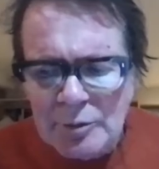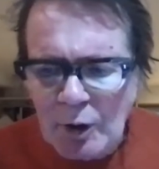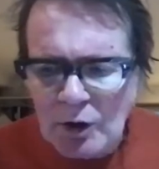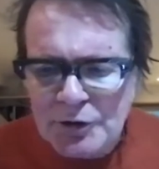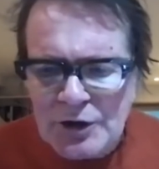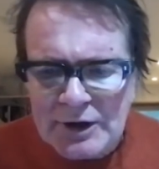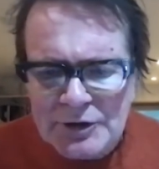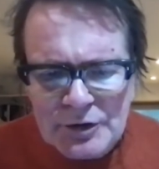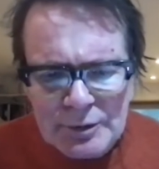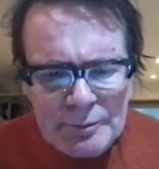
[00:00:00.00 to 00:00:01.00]
of
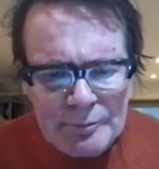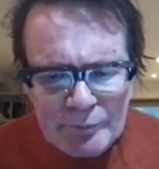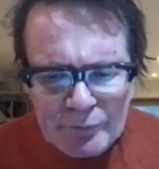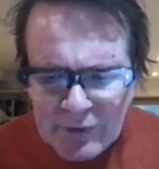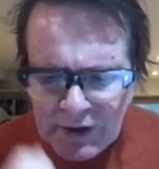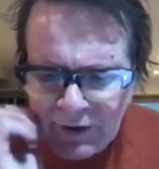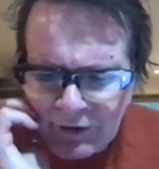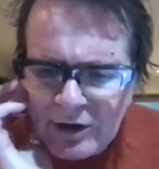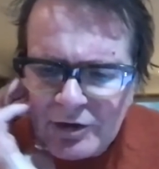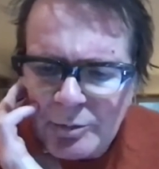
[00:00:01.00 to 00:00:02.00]
politics and
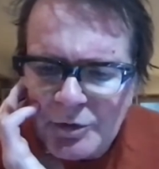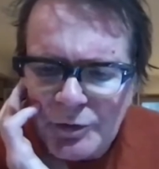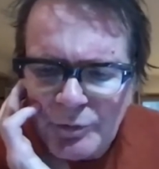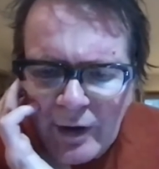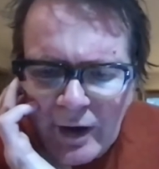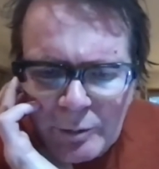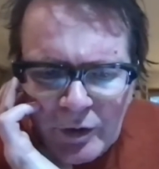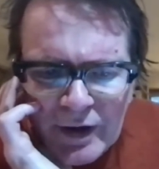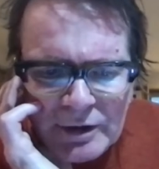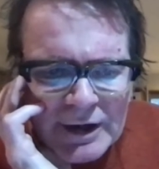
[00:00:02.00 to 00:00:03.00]
anarchism and stuff like that, but
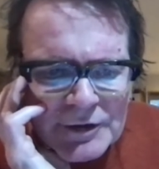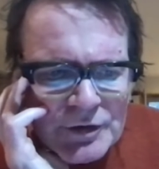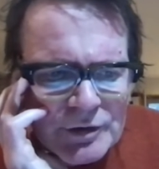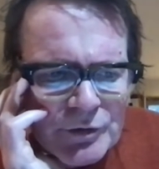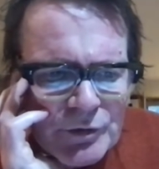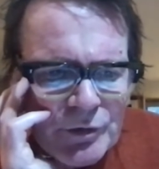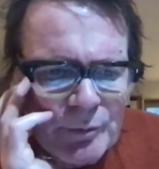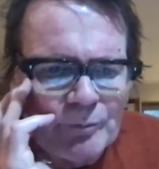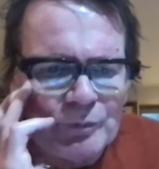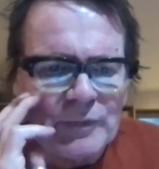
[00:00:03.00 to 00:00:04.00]
then later
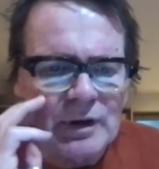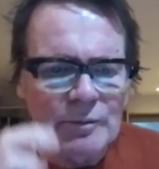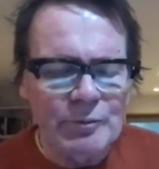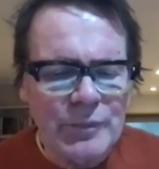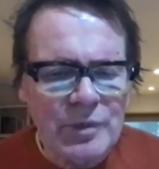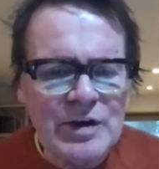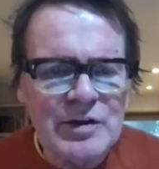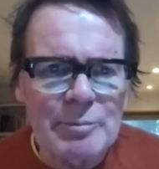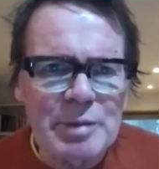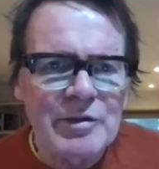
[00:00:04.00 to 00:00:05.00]
things
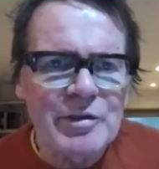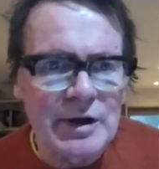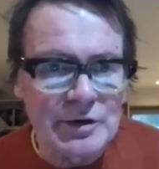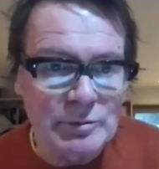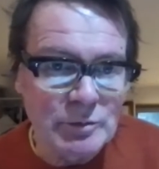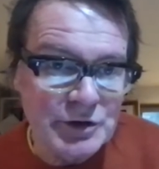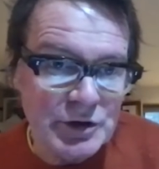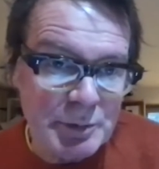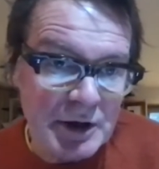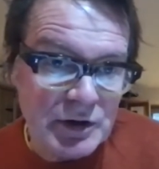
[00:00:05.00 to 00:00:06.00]
like pantheism, which is
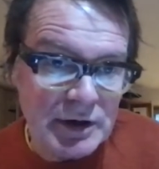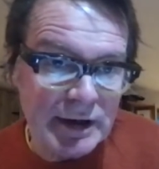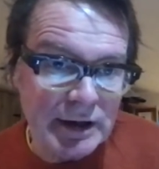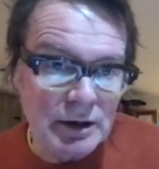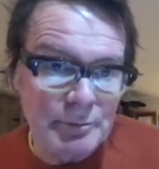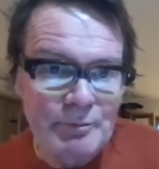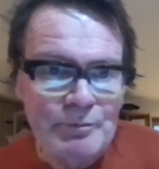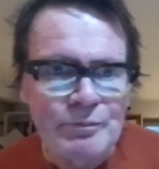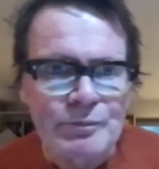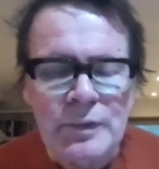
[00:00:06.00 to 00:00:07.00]
basically
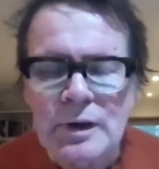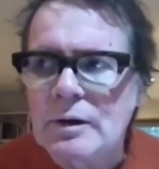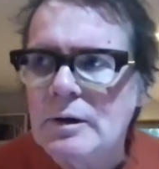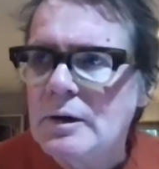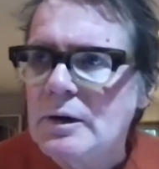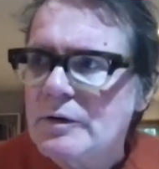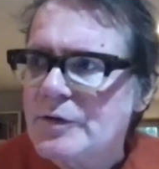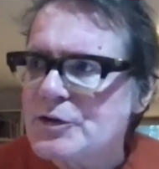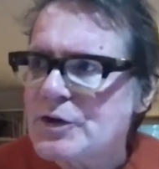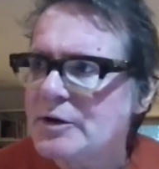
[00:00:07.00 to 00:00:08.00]

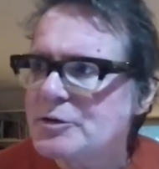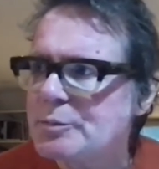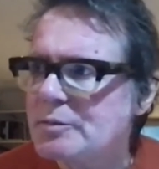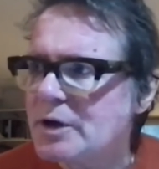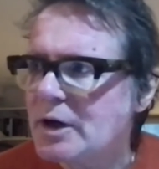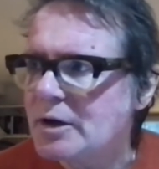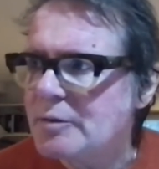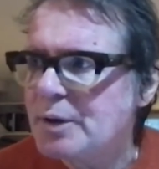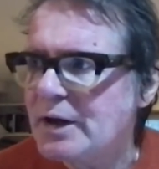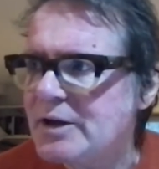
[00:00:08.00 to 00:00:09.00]
this kind of
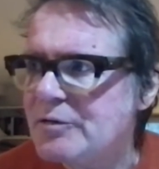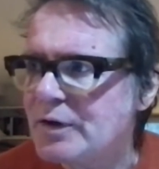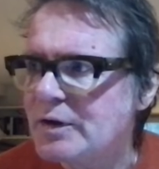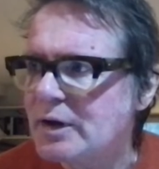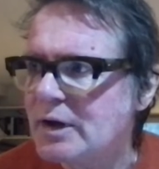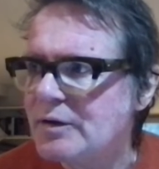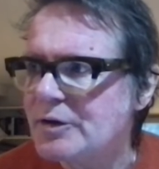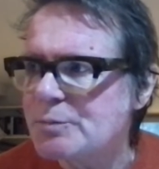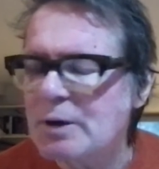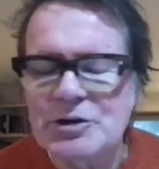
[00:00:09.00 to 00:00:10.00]
belief in the
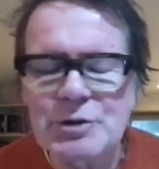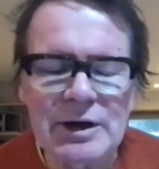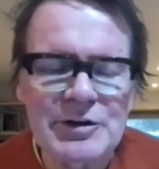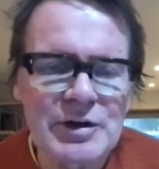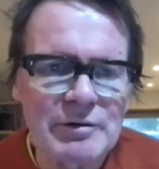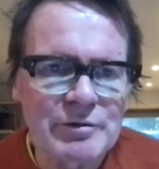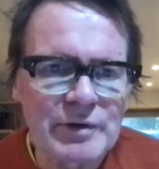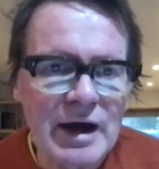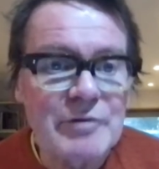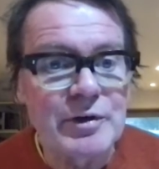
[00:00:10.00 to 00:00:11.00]
spirituality of
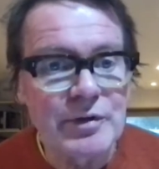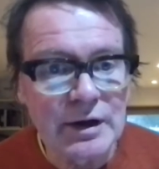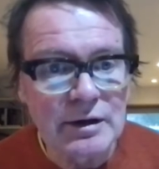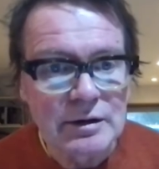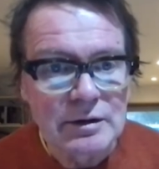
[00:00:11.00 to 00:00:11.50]
everything,